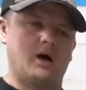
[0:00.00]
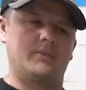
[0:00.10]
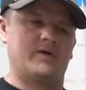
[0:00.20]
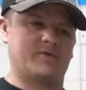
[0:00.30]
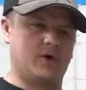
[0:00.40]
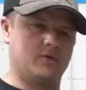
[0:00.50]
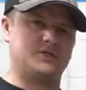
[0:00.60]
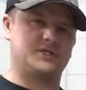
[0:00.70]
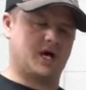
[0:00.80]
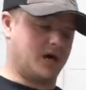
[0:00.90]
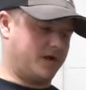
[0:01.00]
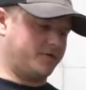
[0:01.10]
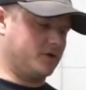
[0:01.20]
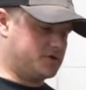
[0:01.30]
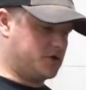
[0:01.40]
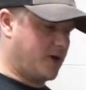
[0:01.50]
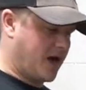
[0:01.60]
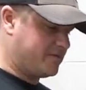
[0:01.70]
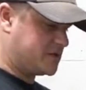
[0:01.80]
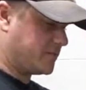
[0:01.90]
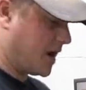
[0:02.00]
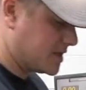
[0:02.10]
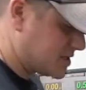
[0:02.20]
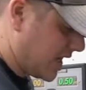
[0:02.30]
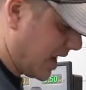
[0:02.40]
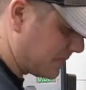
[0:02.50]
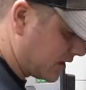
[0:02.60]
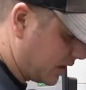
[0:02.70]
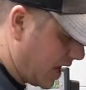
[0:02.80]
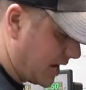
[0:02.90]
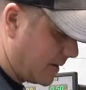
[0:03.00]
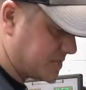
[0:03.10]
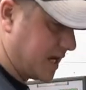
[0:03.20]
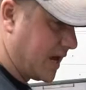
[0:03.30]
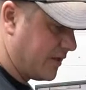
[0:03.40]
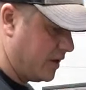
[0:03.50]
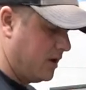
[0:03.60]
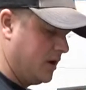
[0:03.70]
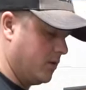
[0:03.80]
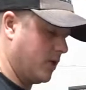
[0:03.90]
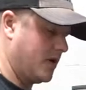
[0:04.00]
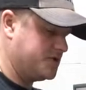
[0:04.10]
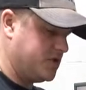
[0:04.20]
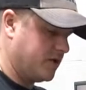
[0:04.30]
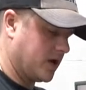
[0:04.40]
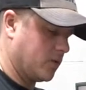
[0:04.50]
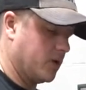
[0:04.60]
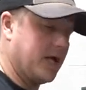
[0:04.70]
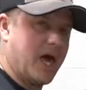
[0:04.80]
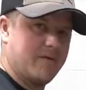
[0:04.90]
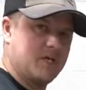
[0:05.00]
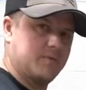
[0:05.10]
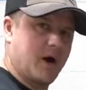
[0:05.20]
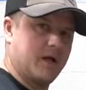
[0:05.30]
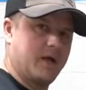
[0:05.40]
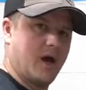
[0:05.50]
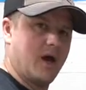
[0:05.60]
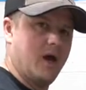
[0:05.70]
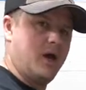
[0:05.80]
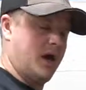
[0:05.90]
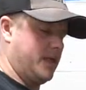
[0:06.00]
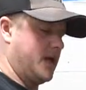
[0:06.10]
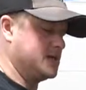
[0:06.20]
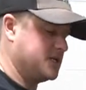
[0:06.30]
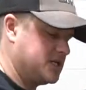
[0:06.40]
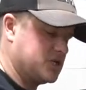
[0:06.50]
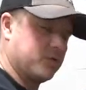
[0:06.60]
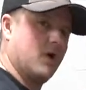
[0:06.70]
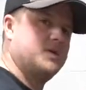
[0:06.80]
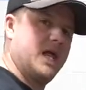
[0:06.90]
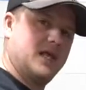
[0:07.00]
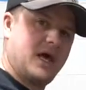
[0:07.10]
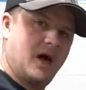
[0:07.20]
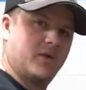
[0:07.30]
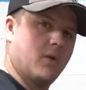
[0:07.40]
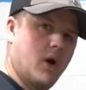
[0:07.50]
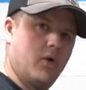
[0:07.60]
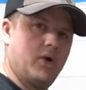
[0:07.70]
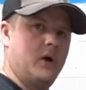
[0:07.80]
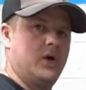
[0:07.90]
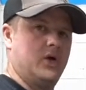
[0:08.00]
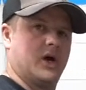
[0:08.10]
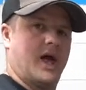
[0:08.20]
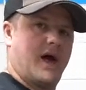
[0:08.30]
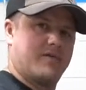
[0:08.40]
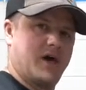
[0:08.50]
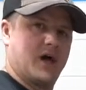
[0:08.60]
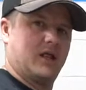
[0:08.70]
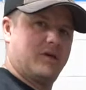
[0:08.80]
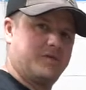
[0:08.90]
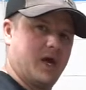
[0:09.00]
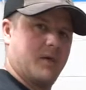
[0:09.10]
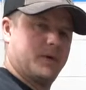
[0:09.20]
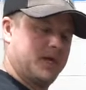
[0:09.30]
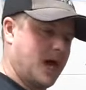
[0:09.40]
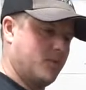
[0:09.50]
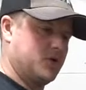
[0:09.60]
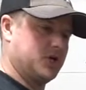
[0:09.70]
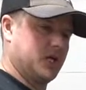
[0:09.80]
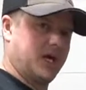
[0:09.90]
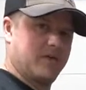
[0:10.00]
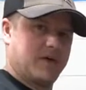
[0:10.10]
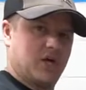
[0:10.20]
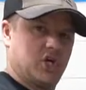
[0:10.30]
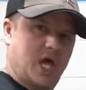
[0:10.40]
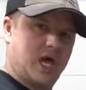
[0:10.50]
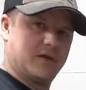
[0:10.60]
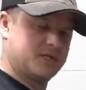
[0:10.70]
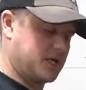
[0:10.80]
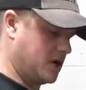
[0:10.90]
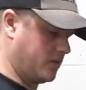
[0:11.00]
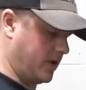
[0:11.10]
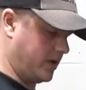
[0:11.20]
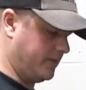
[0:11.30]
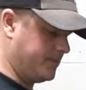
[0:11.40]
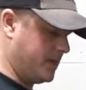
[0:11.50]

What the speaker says: If those two heavy spots happen to line up together, well, obviously you've got a really heavy spot there. And then as this is rotating down the road, you're going to have that lifting up and down, which is going to give that shake in the steering wheel.